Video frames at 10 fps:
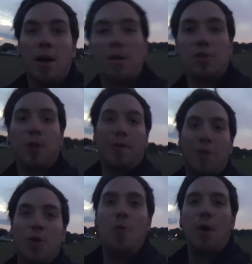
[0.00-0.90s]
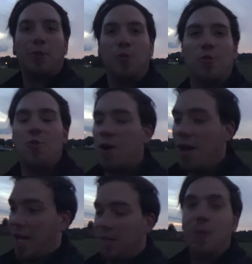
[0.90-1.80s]
also, if you want to
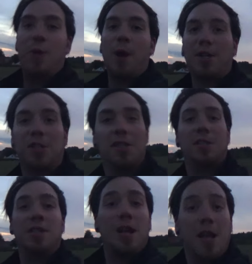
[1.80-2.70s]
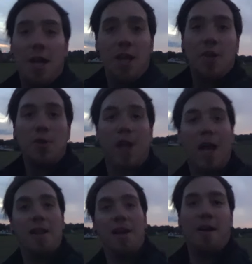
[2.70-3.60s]
ask me questions, you
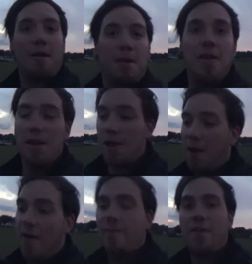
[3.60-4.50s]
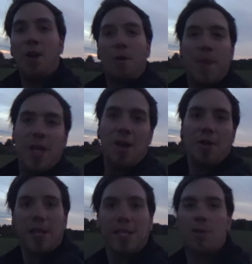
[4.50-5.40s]
can uh, follow me
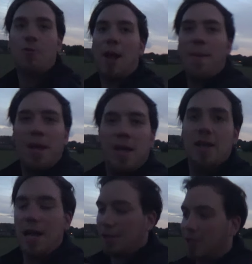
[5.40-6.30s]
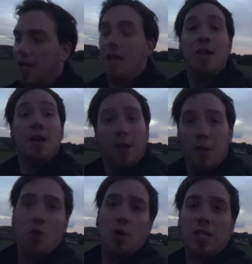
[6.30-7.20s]
on Instagram at uh,
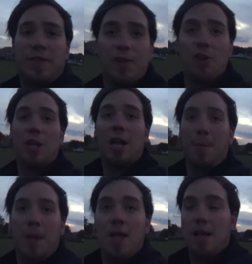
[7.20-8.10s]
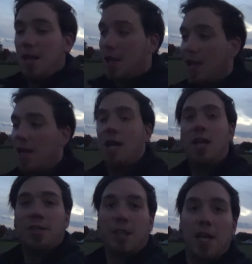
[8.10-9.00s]
Joris van Deuneghem. Uh,
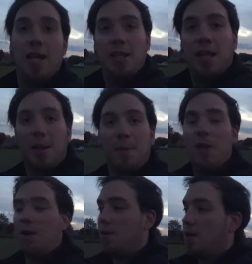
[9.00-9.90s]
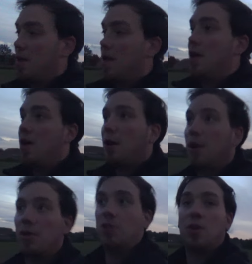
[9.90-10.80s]
it's uh, in the link below.
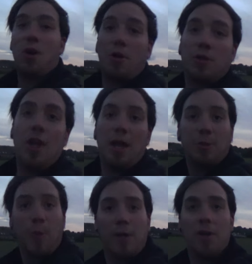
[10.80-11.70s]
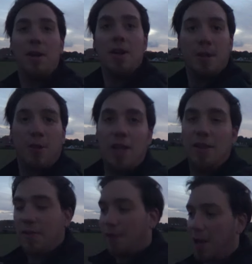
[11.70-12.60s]
Also on uh, Twitter, you
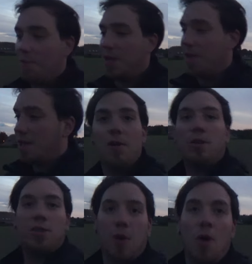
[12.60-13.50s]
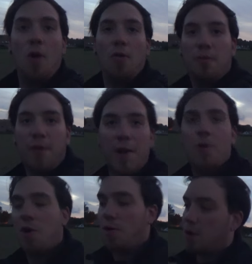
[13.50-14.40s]
can find me. Also on
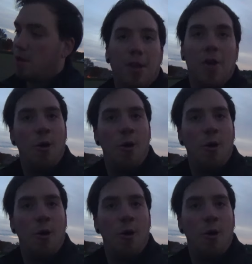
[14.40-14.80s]
Vero, the